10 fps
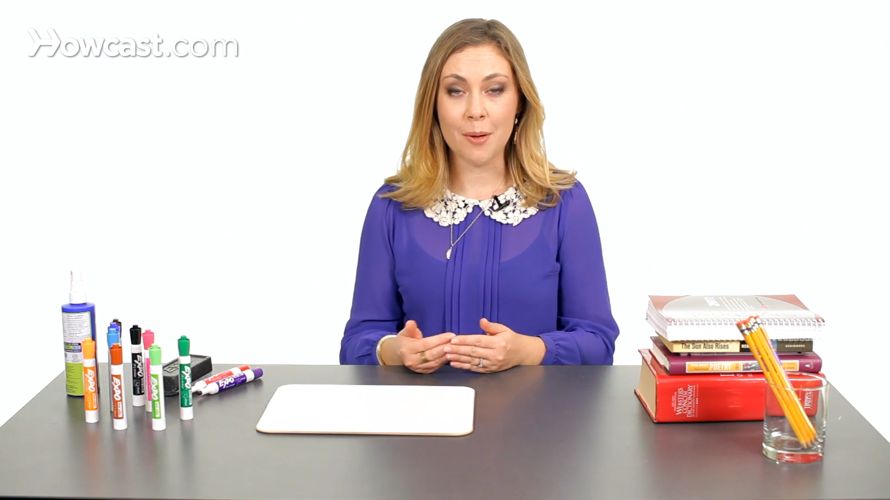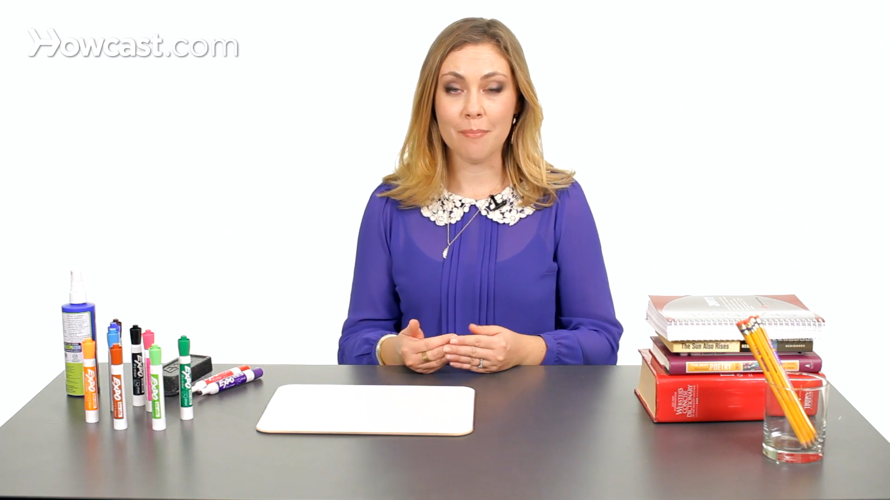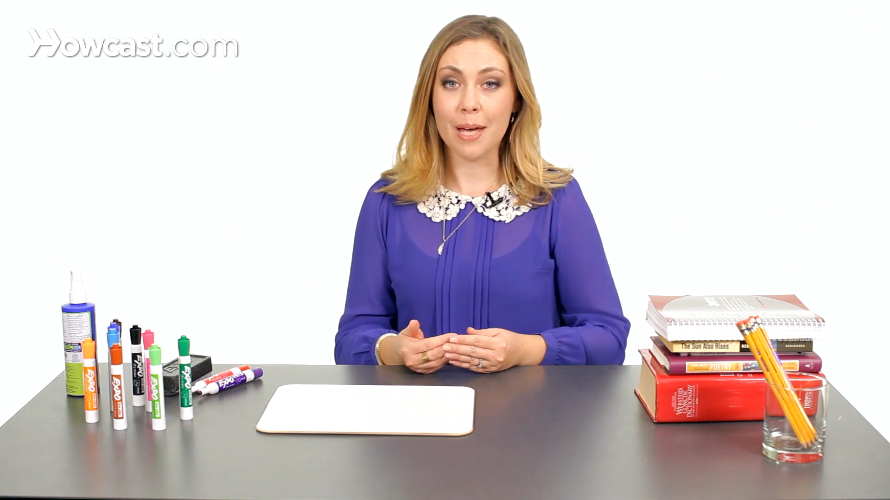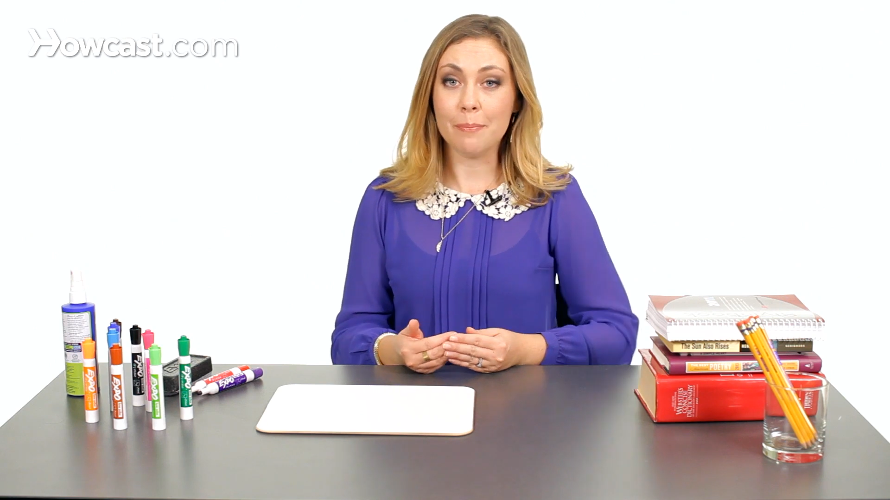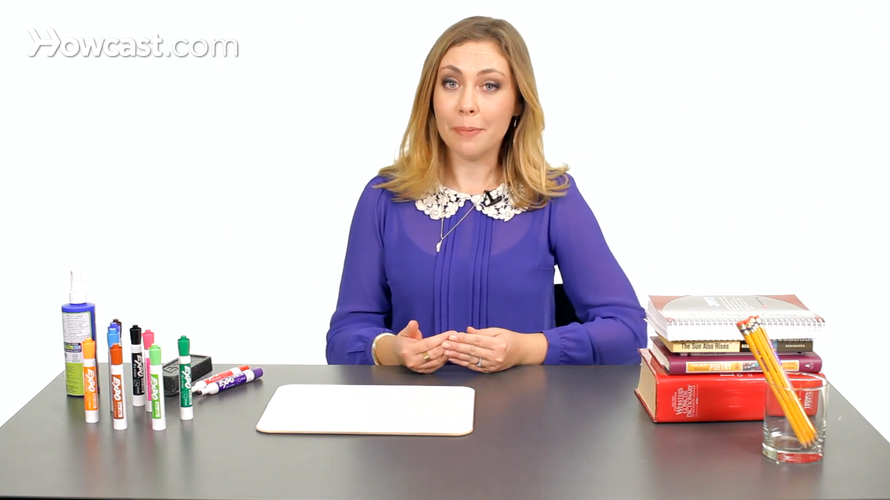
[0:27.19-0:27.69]

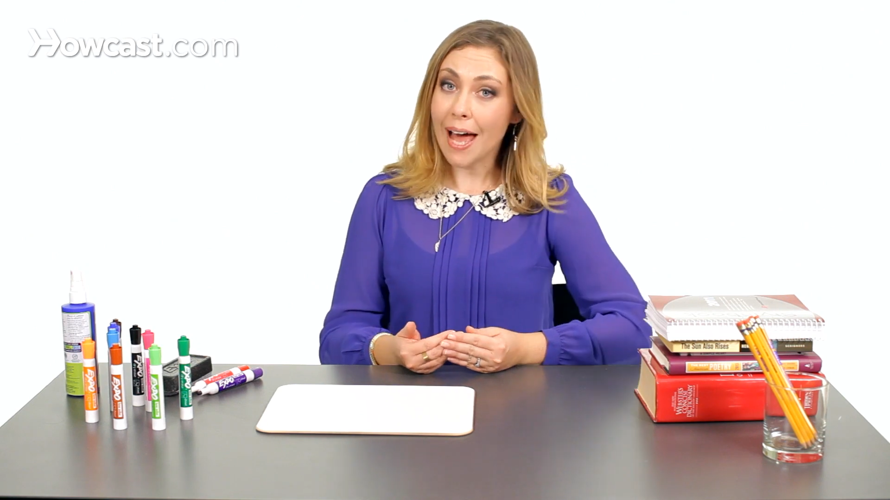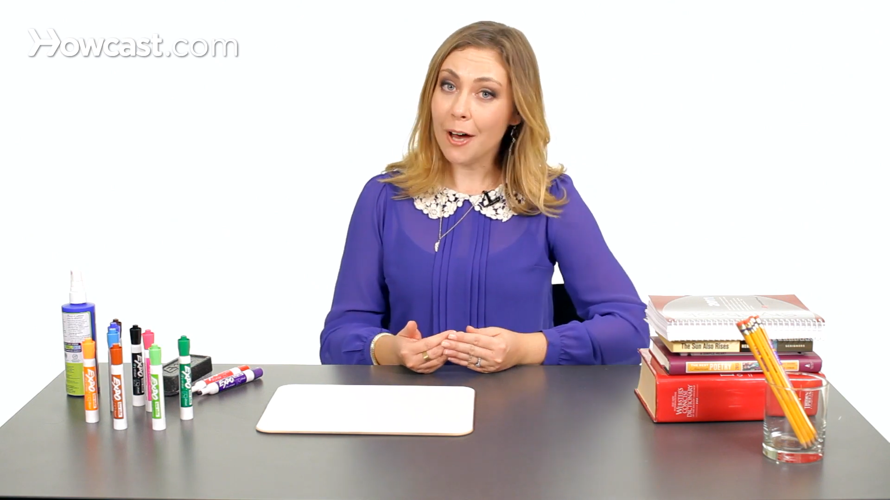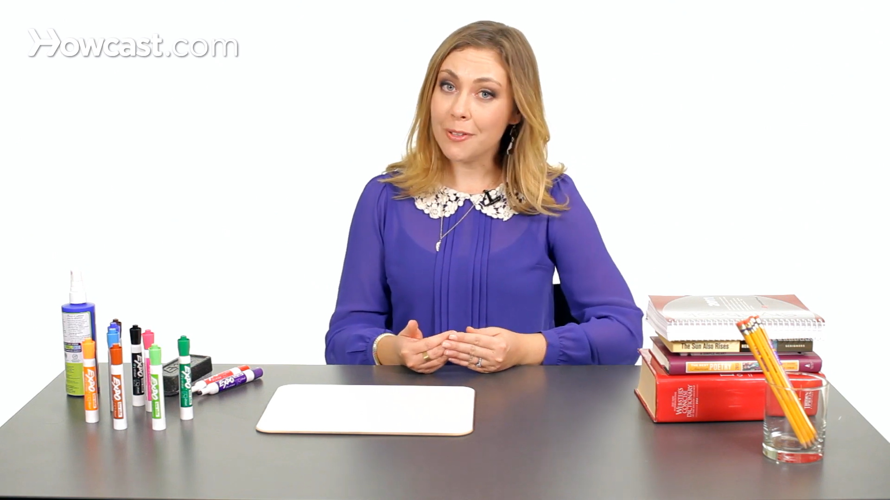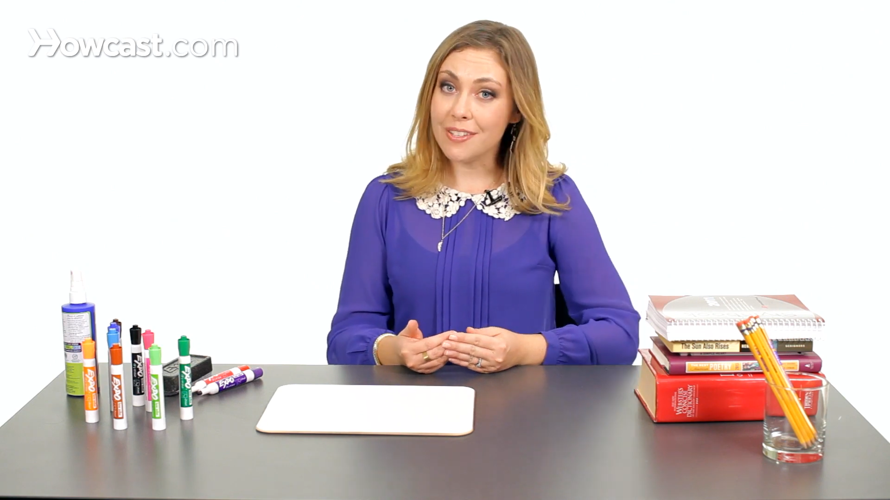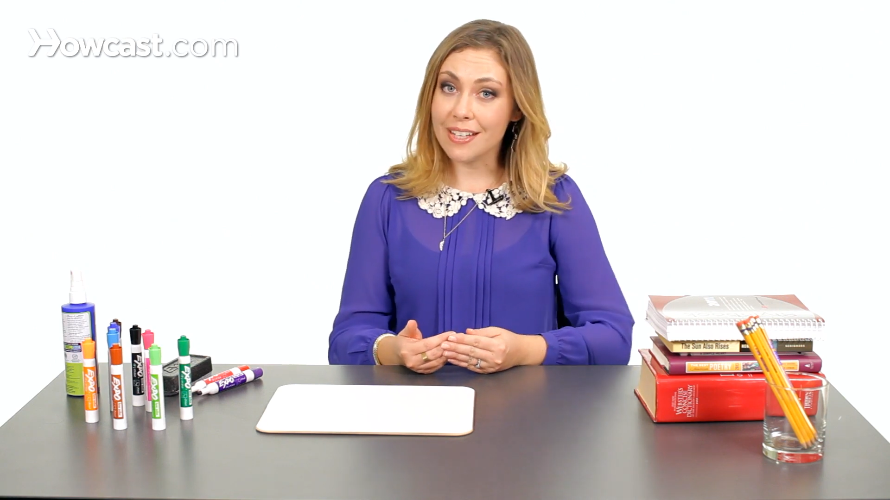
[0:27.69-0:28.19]
my
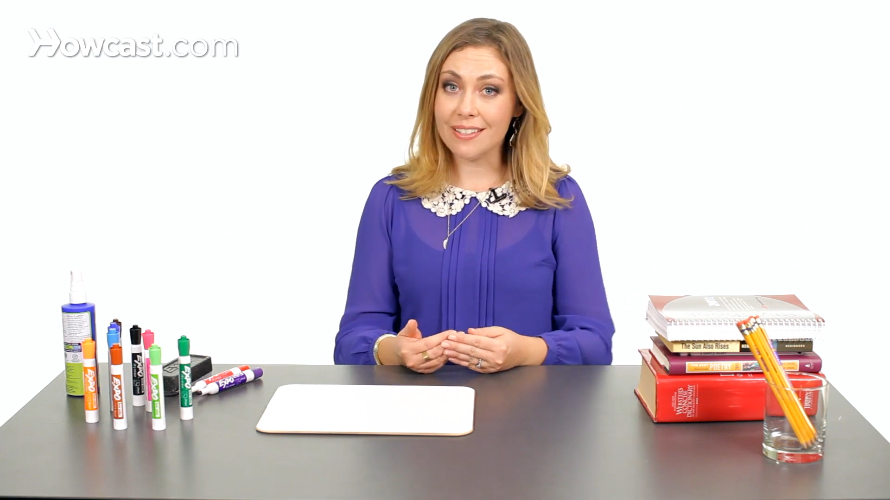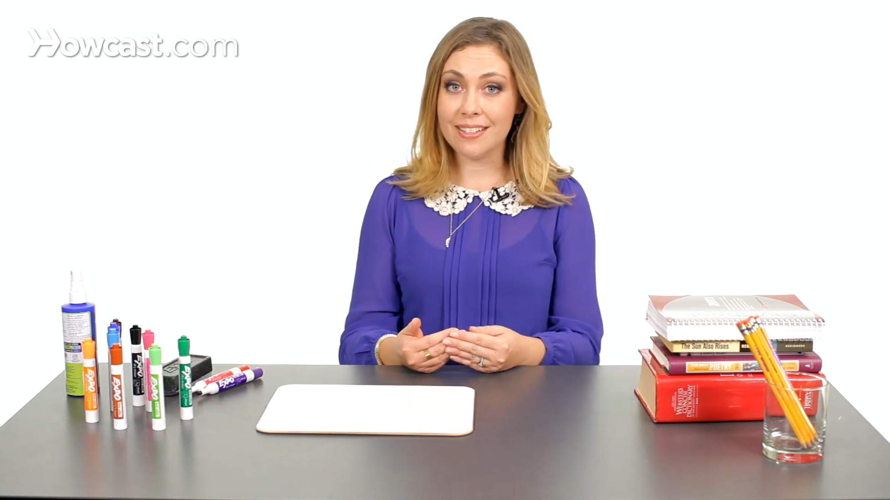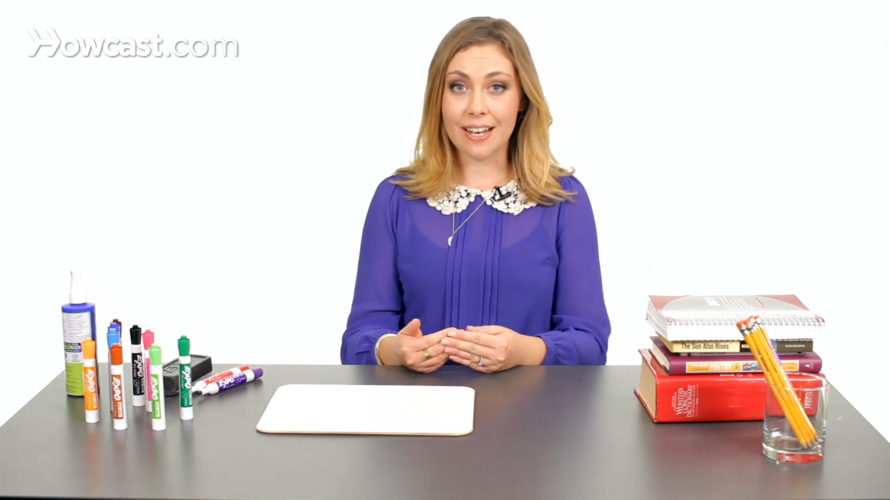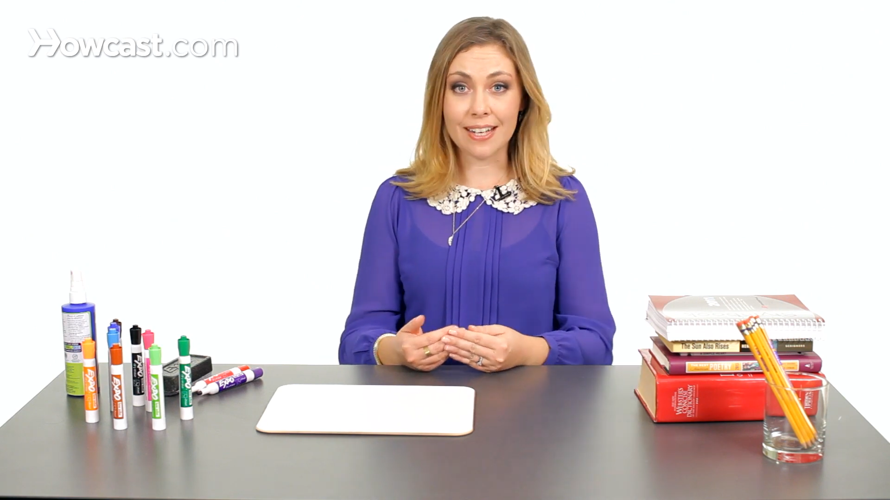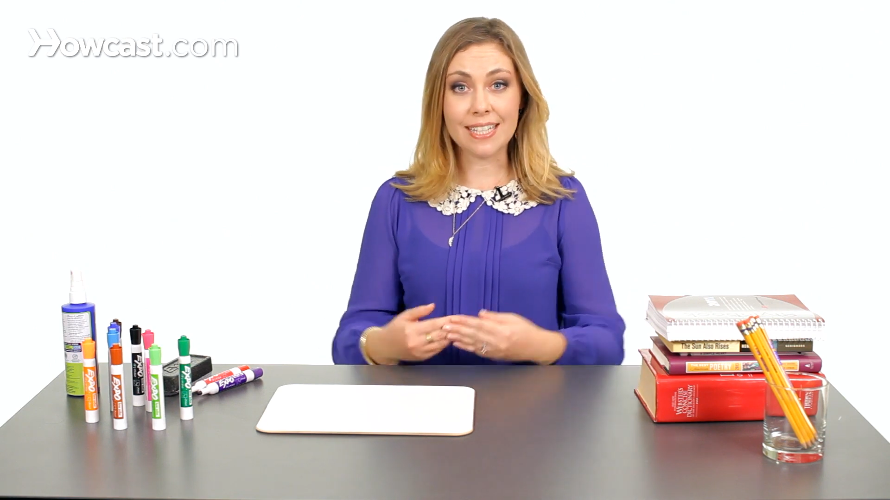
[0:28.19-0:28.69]
blouse
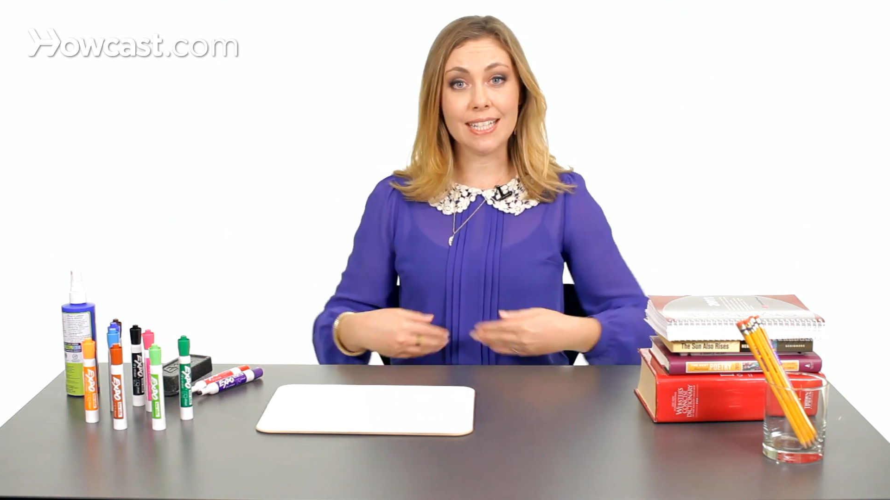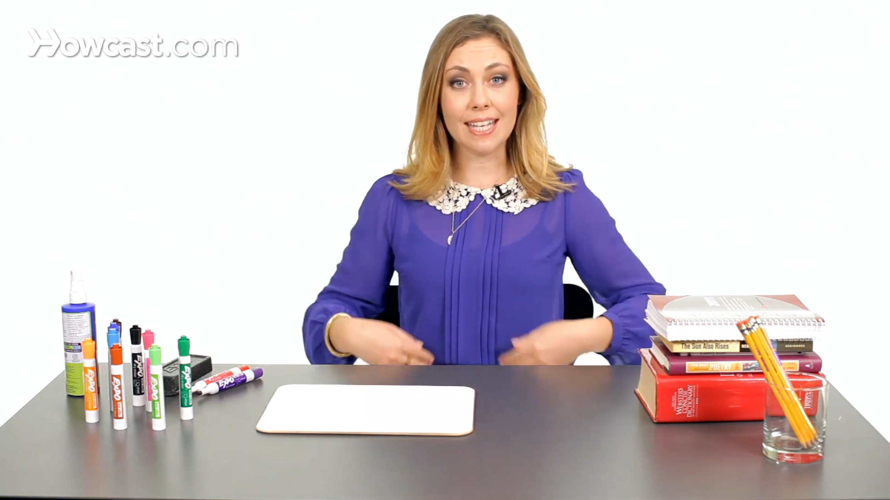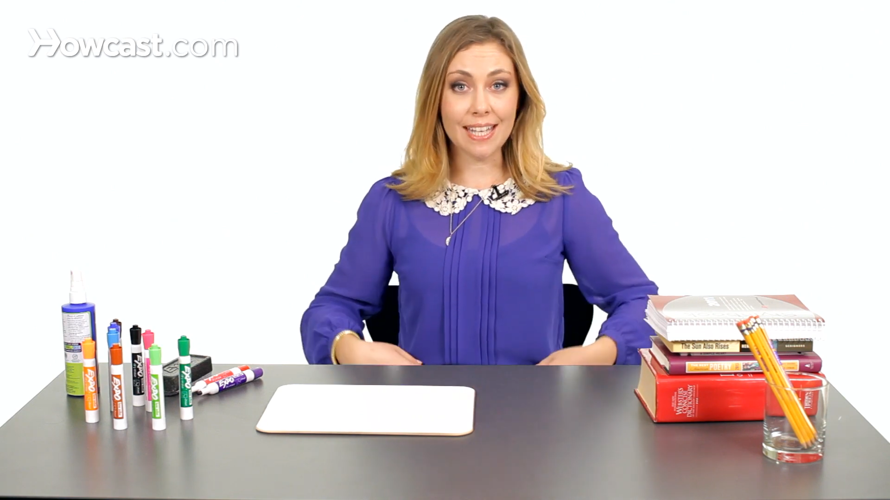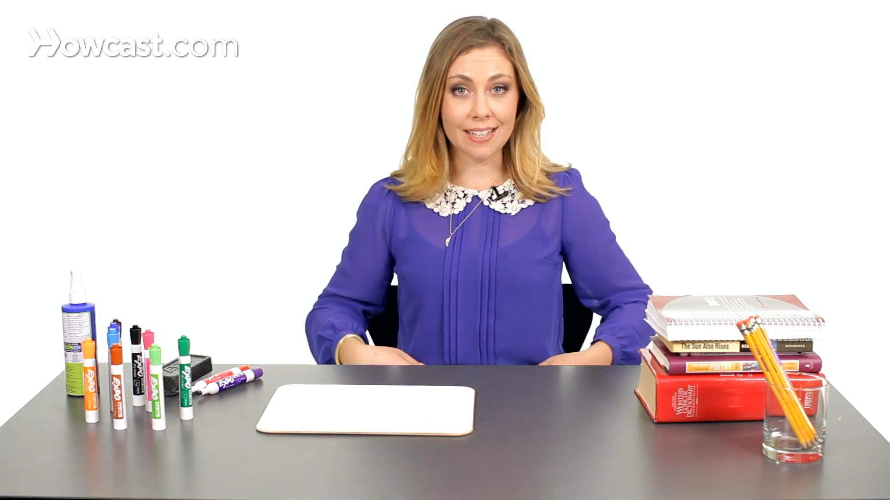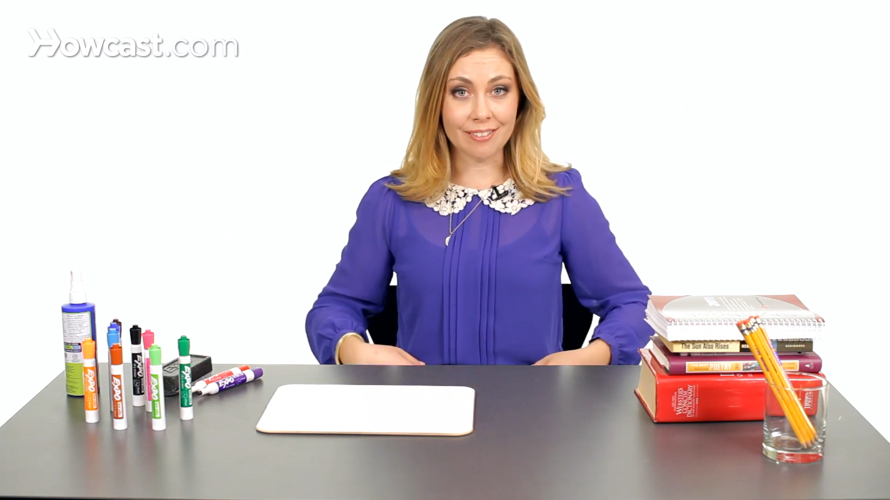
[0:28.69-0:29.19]
is tucked
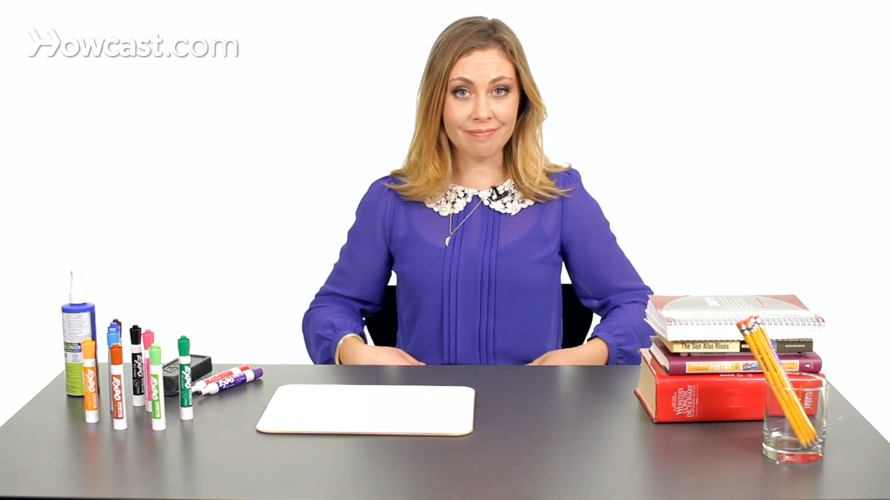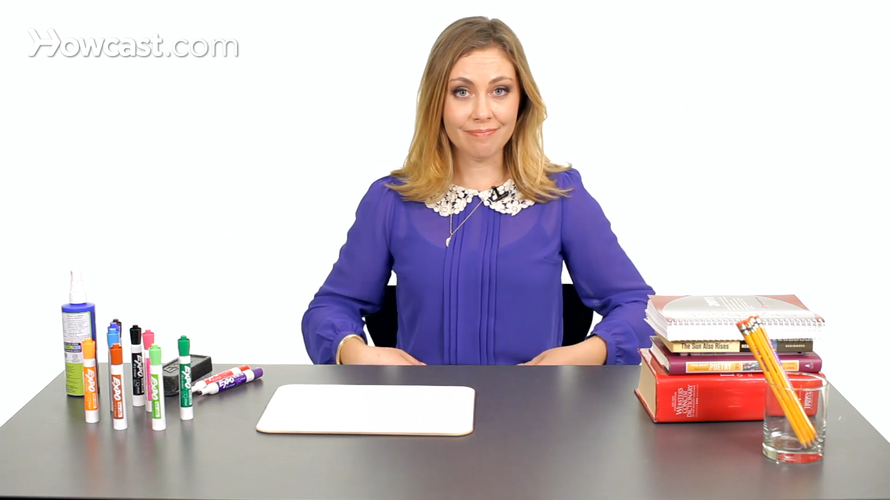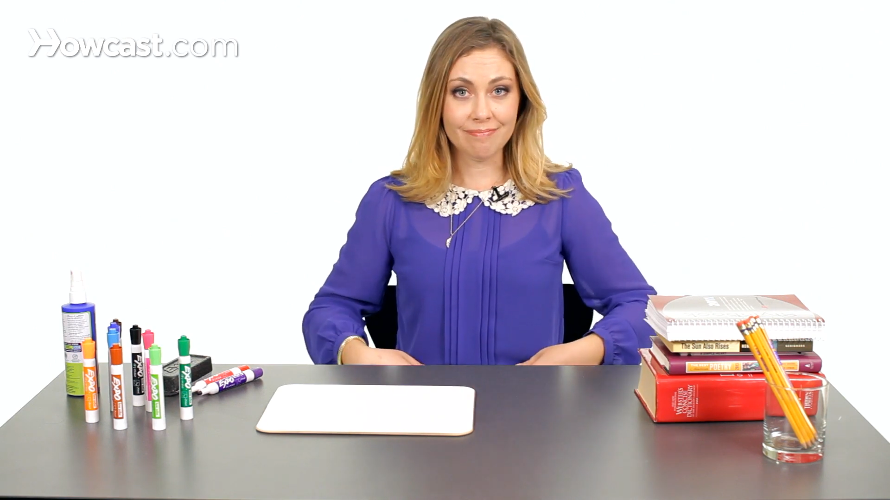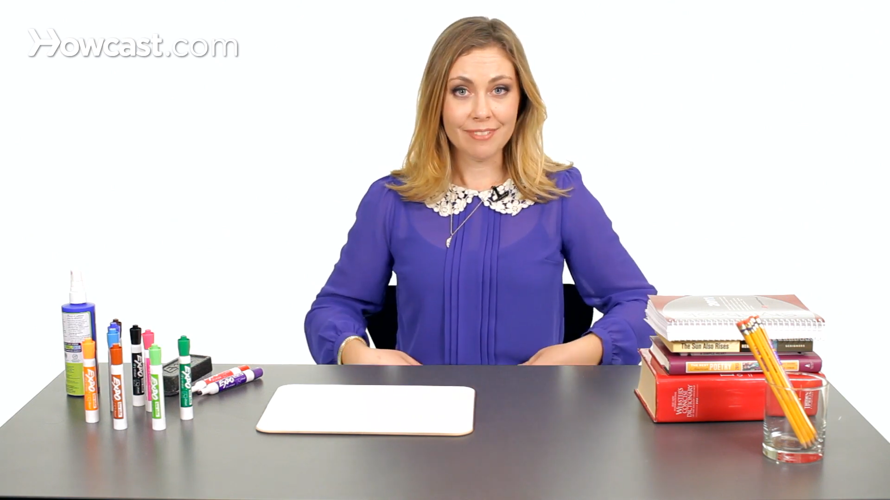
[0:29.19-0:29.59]
in.